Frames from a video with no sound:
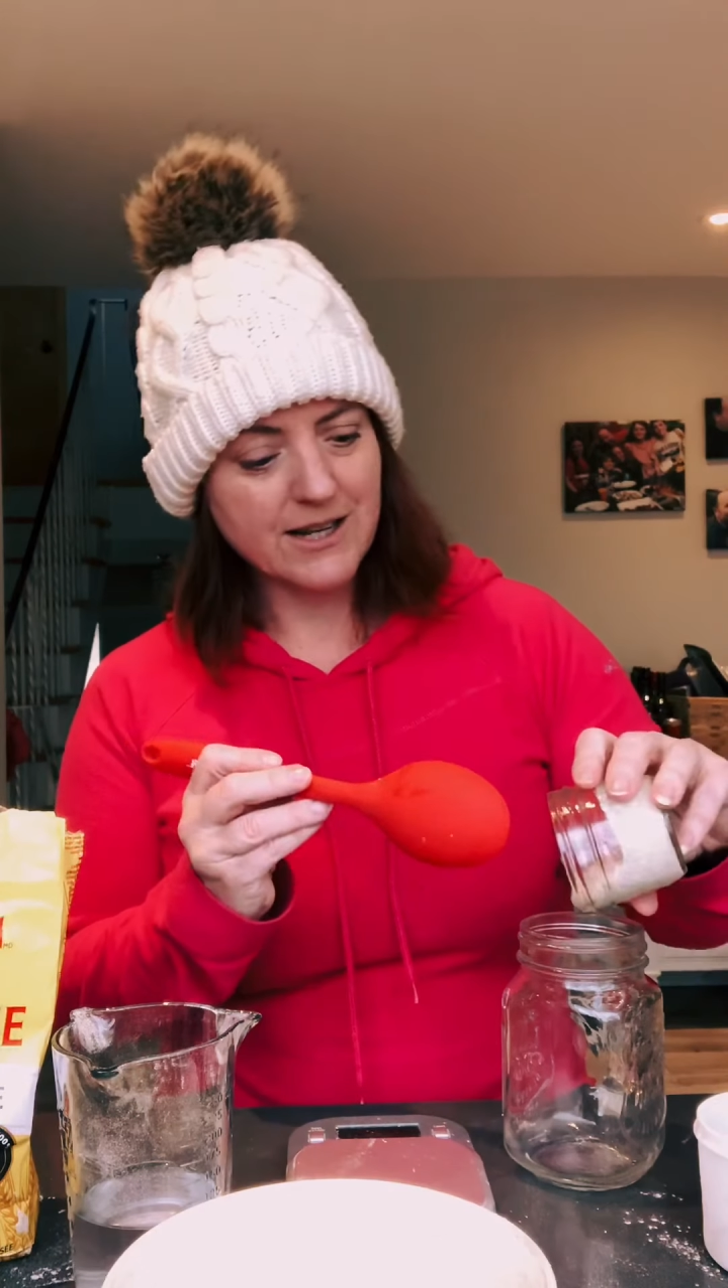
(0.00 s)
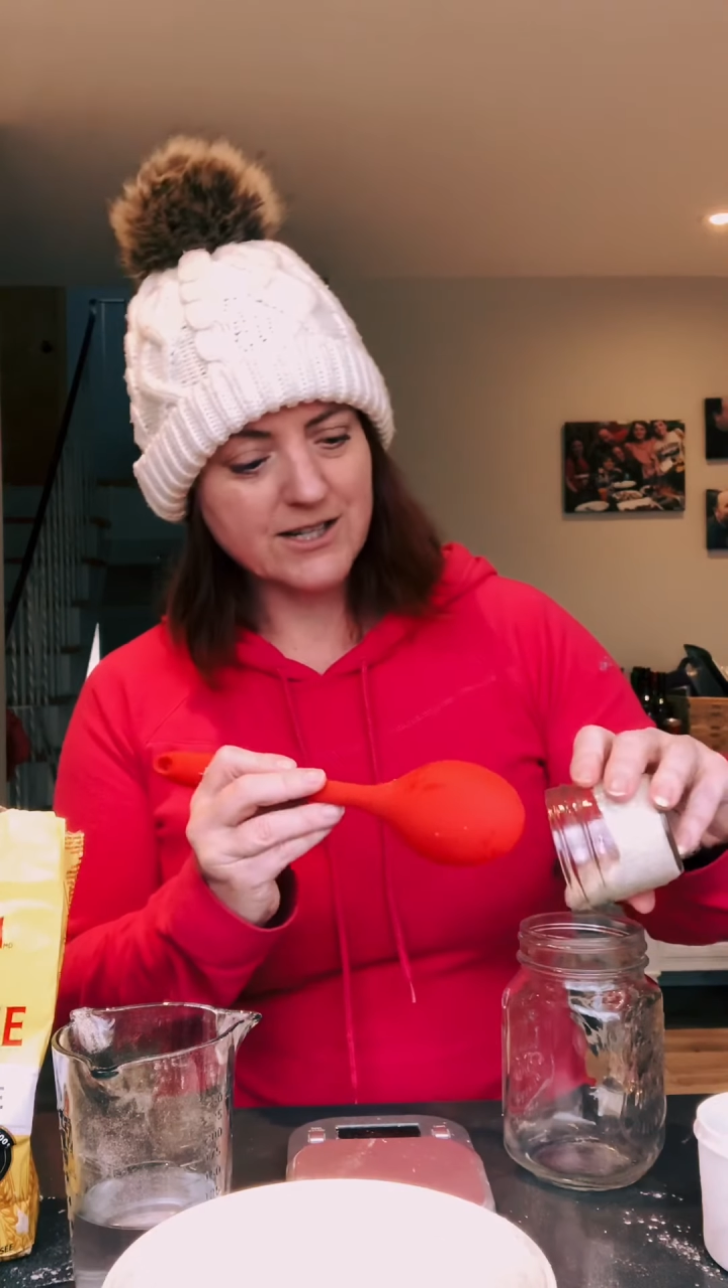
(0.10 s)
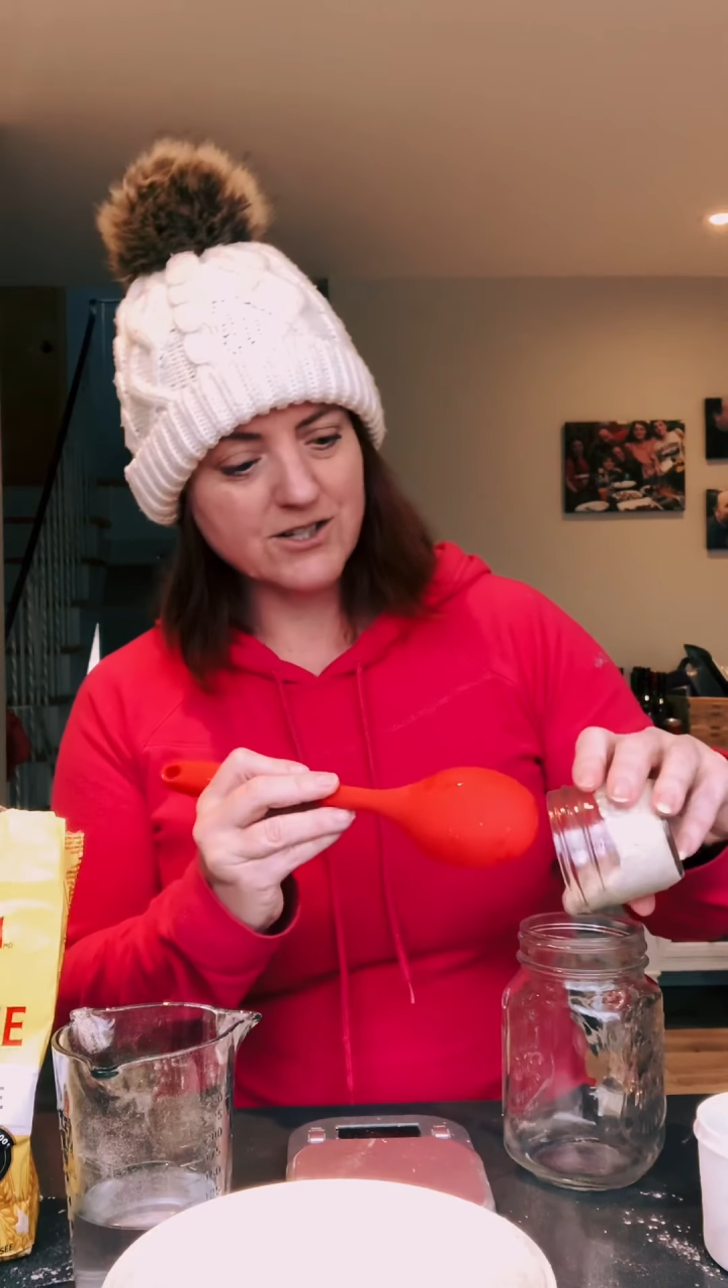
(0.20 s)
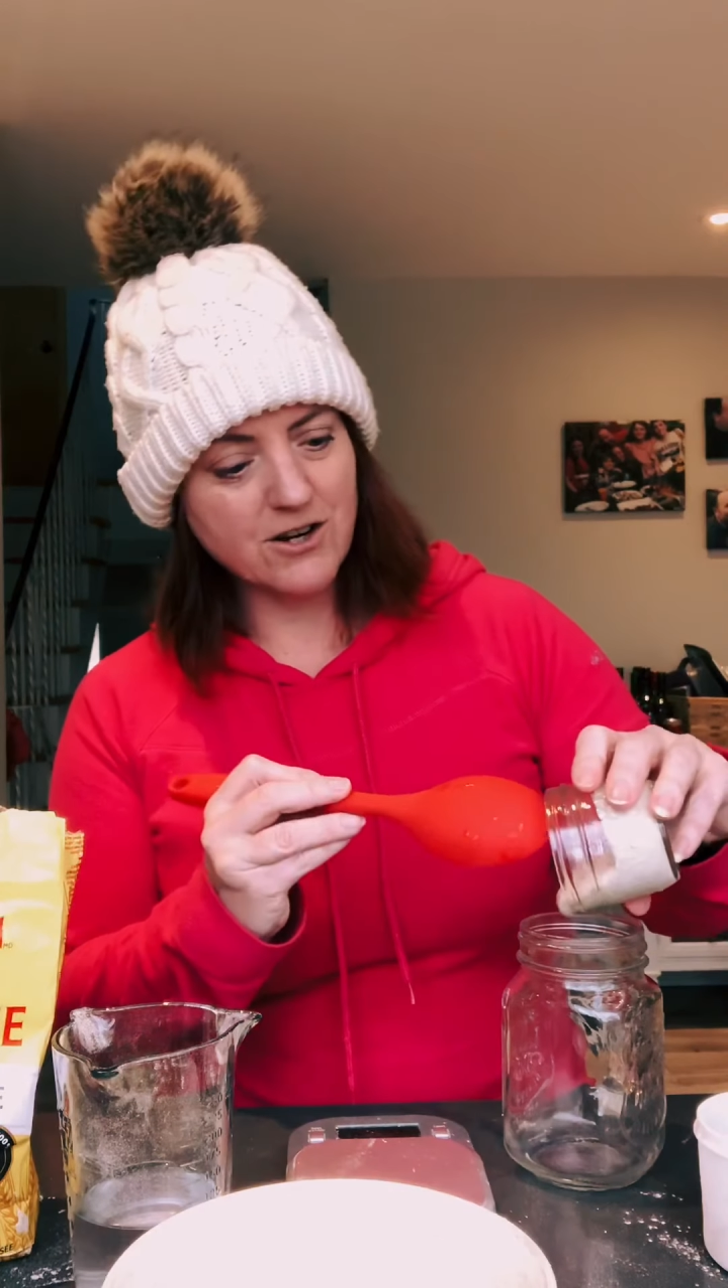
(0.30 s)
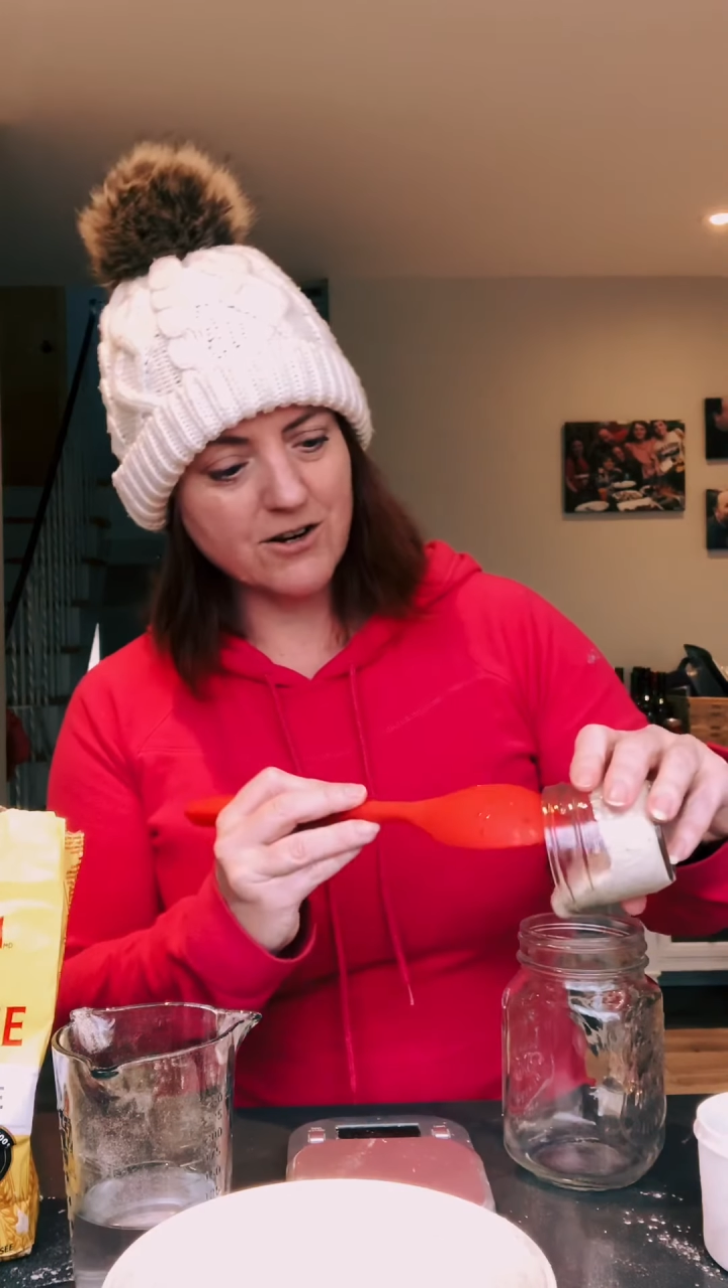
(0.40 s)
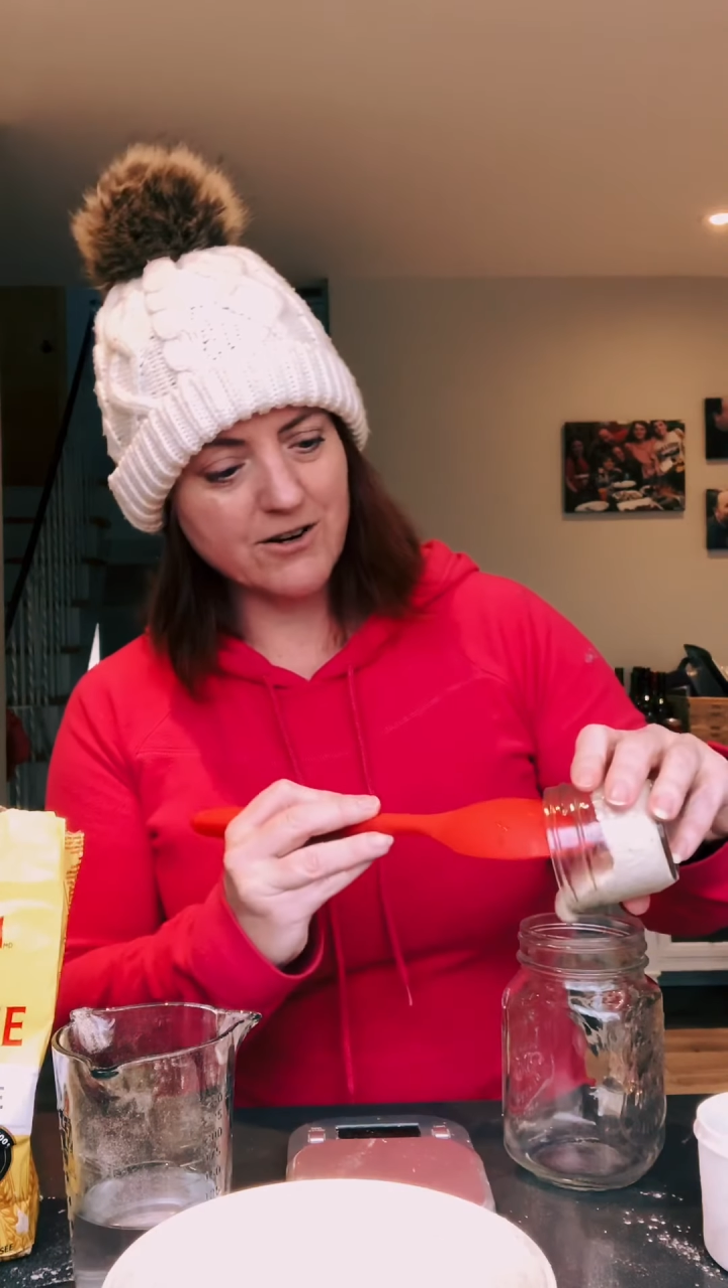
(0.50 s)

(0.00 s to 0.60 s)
starter